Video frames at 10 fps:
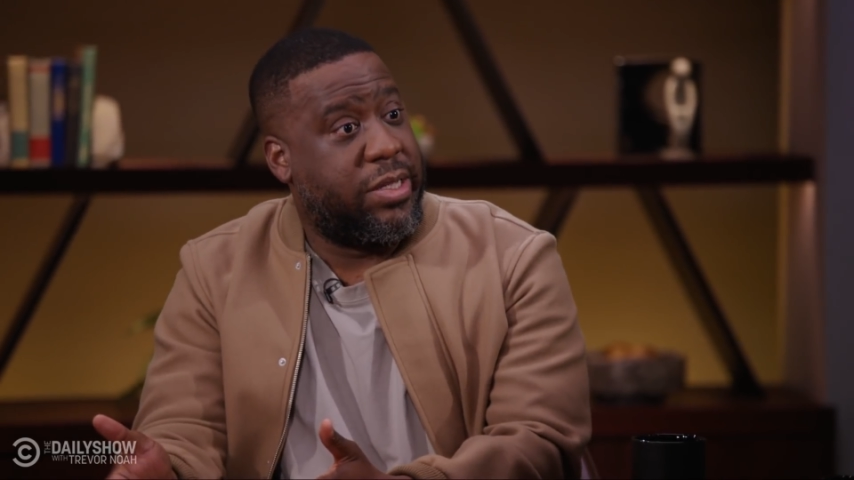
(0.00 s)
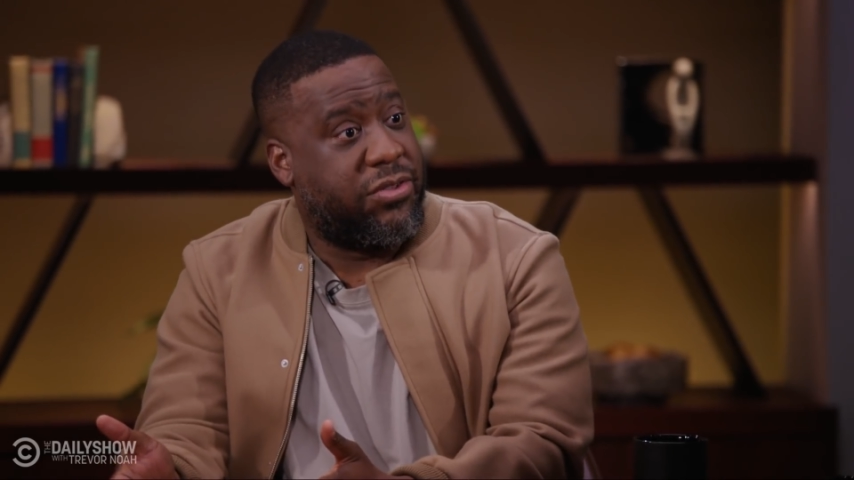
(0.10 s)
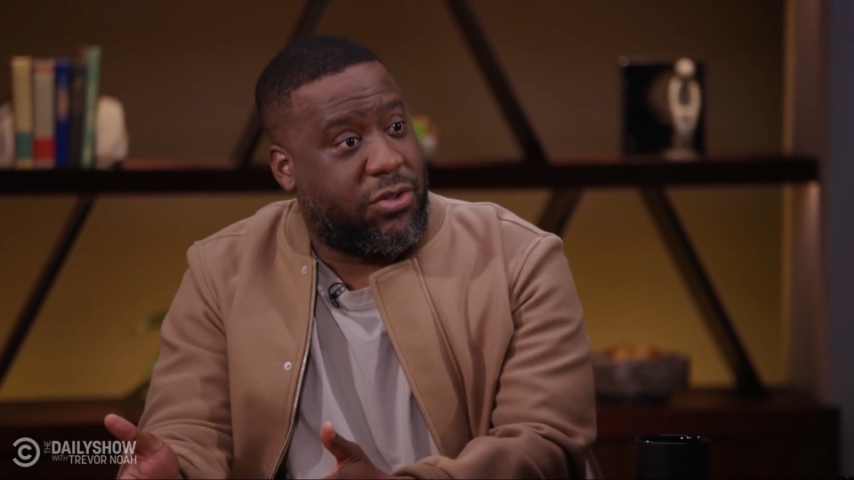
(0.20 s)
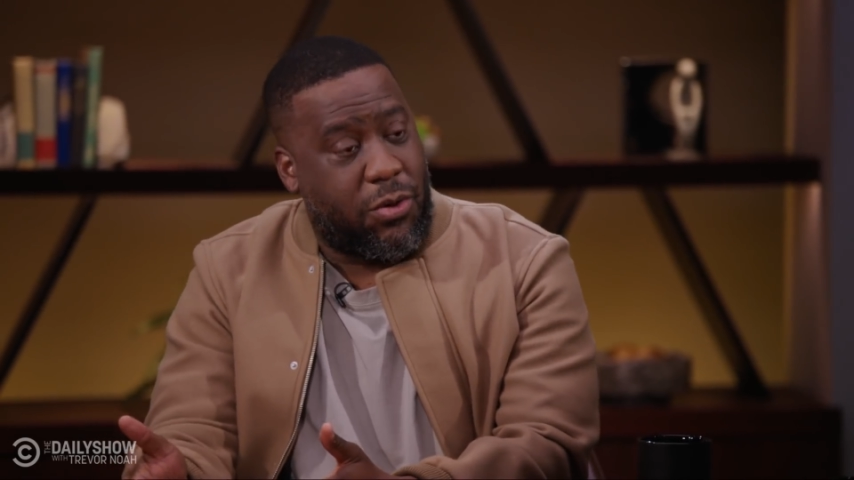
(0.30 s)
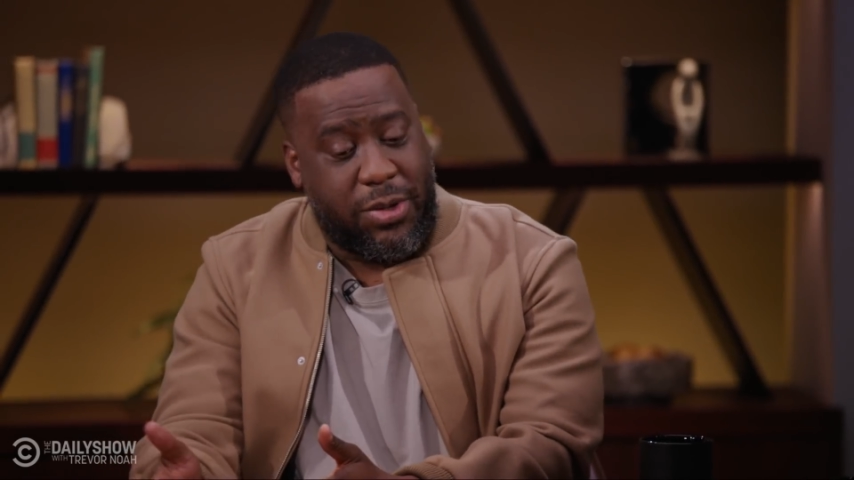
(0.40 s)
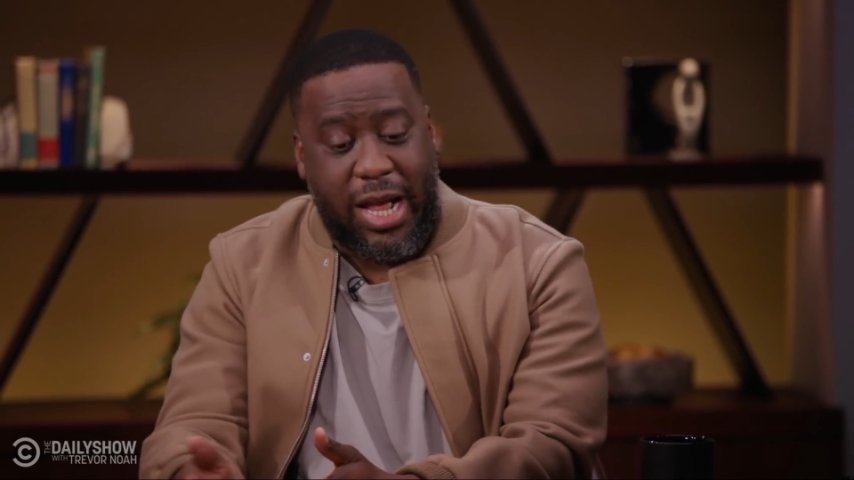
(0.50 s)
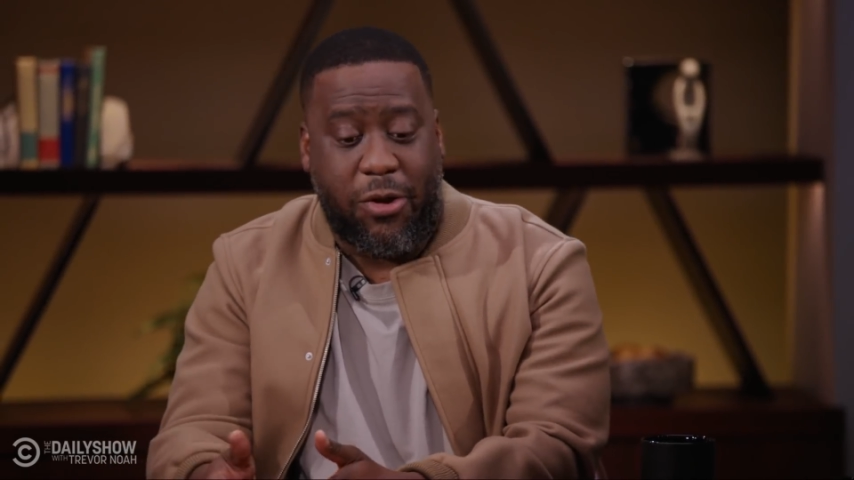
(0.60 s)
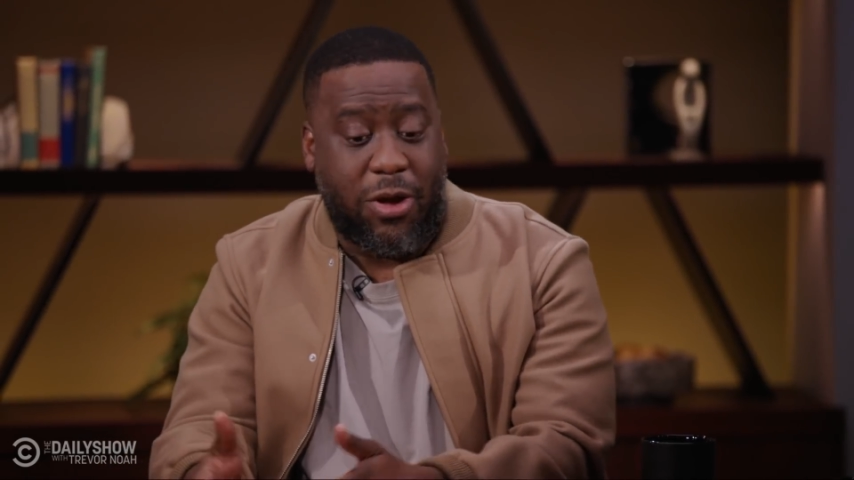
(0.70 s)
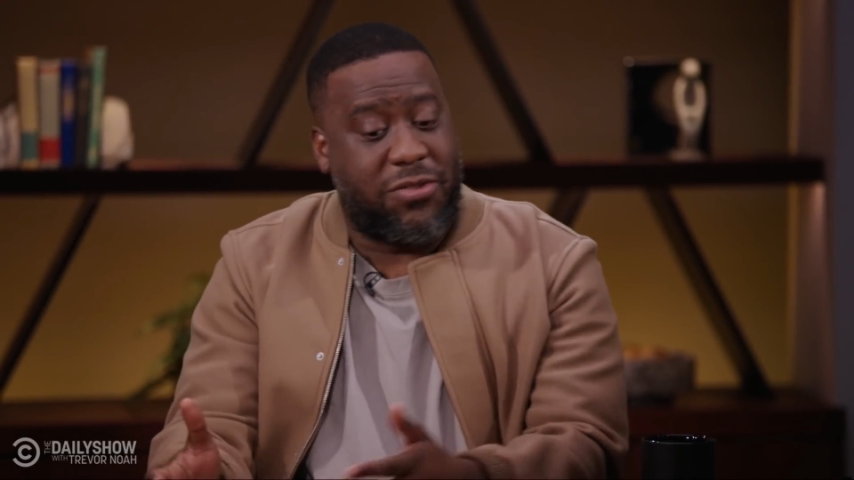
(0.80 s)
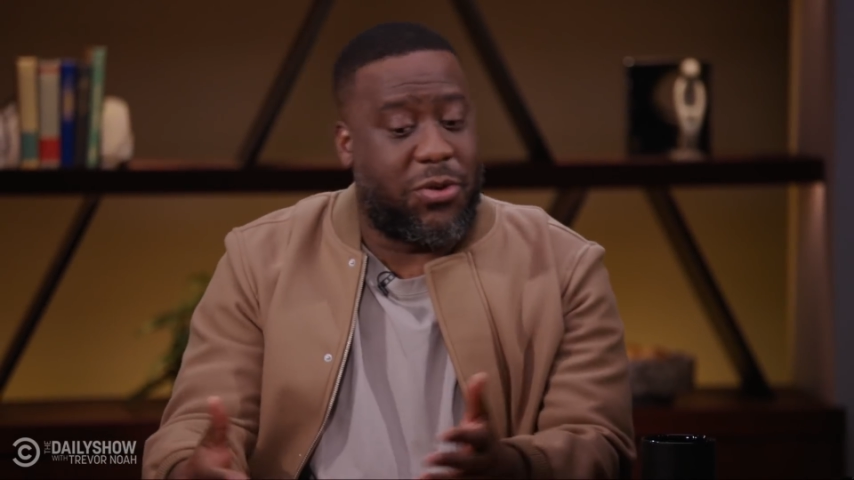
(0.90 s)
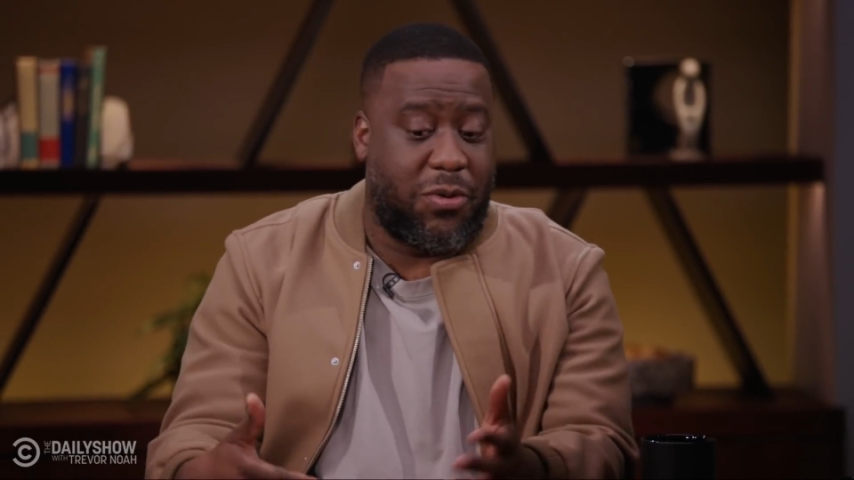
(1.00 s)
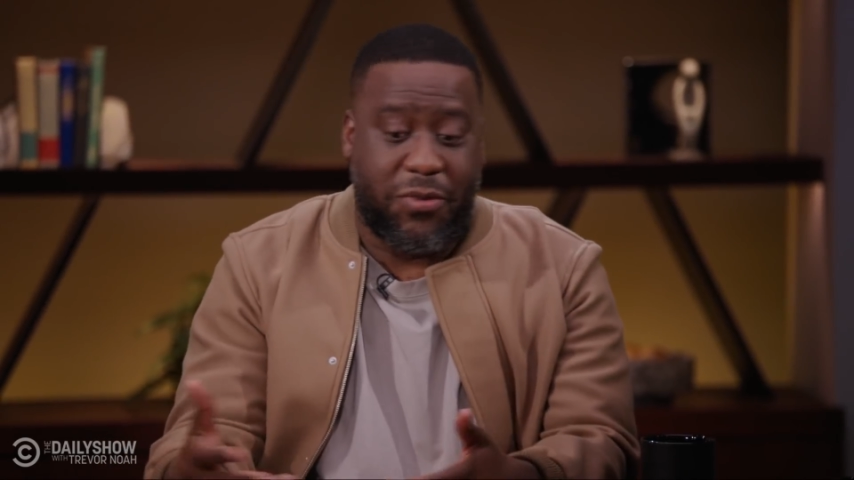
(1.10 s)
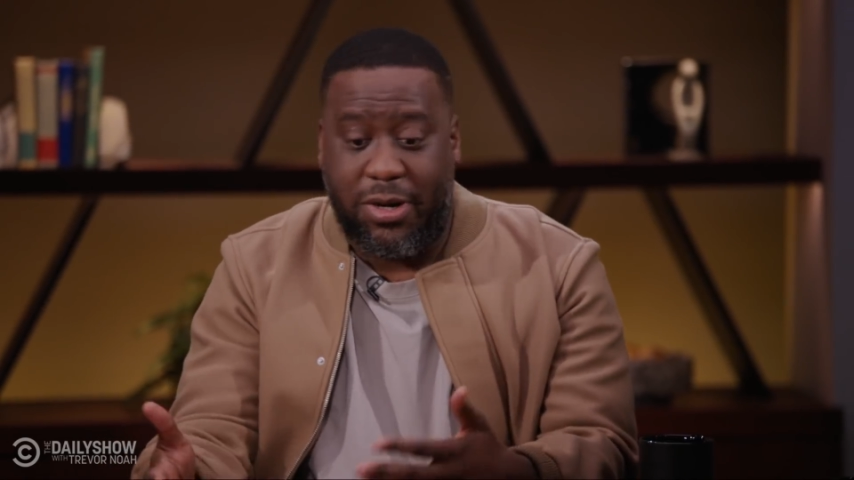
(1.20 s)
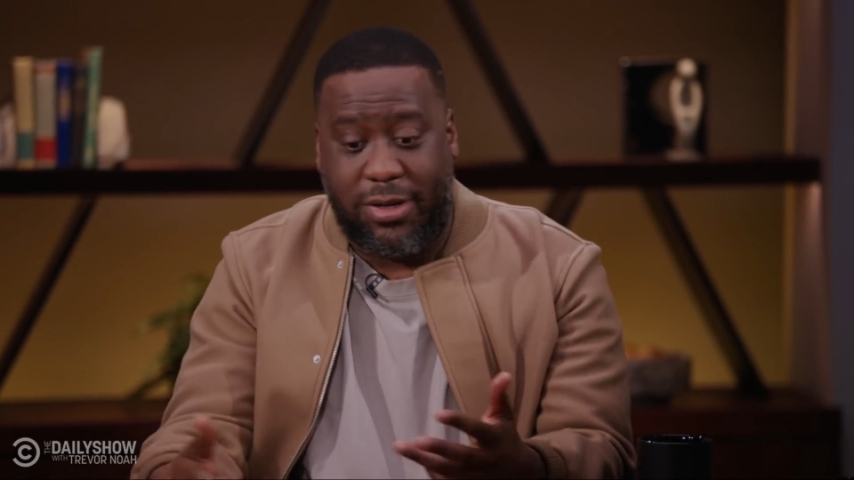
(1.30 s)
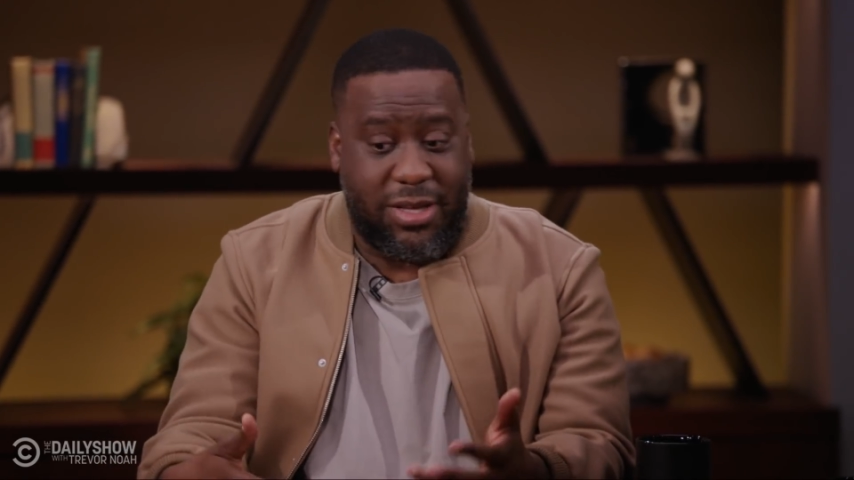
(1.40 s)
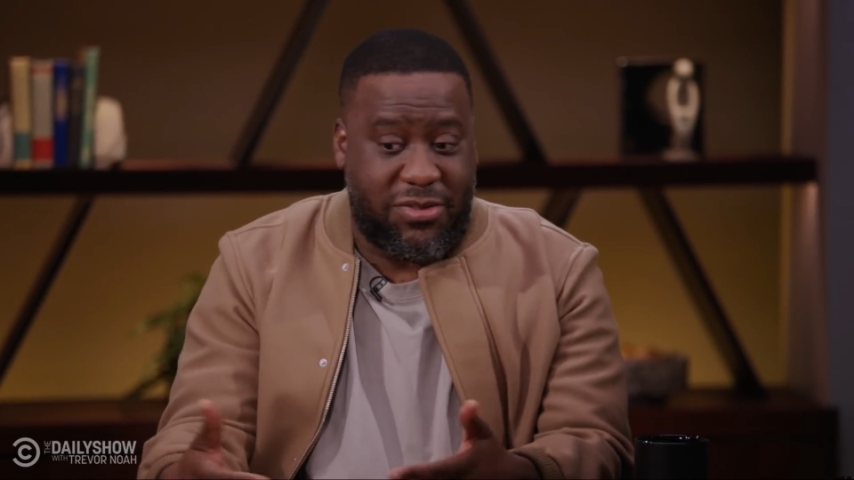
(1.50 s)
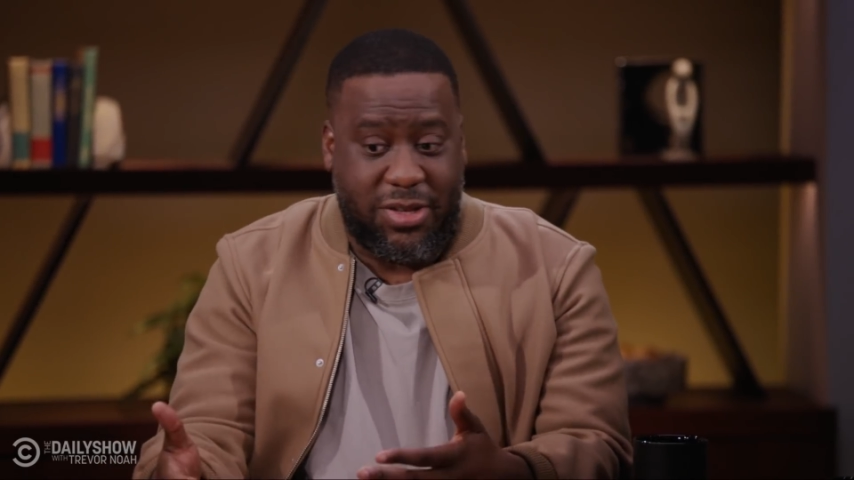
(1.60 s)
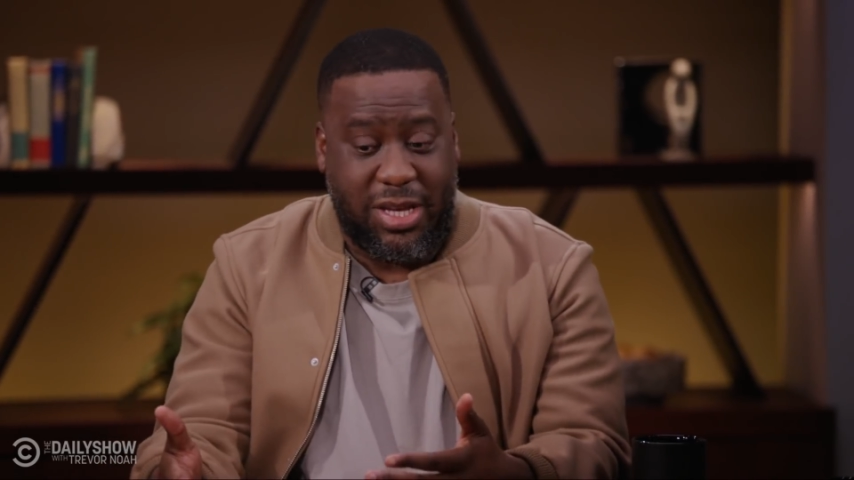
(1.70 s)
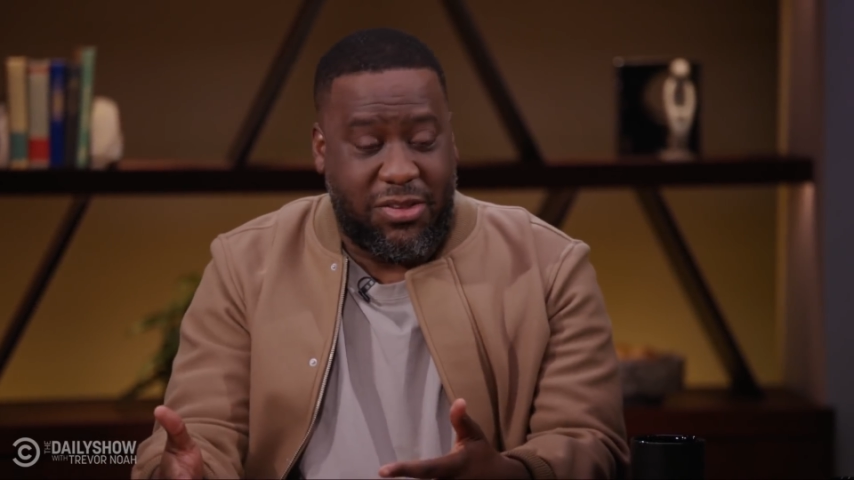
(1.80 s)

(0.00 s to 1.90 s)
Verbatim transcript: So when I cross over, it's